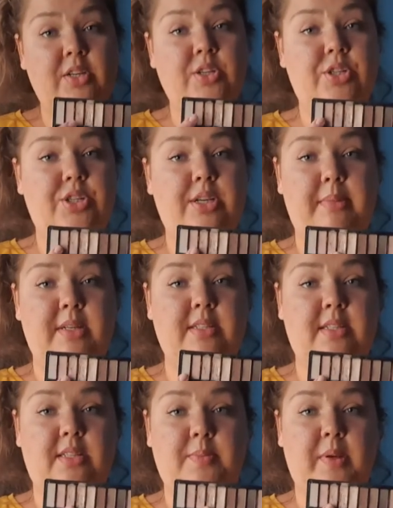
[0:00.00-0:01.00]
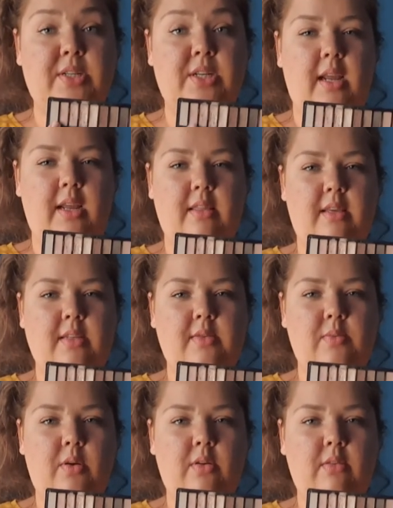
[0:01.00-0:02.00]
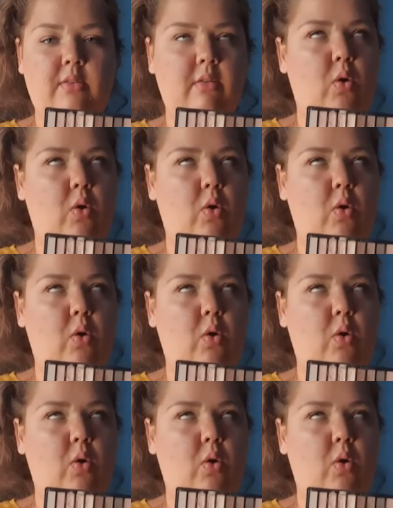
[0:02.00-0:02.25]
shimmers, especially this one.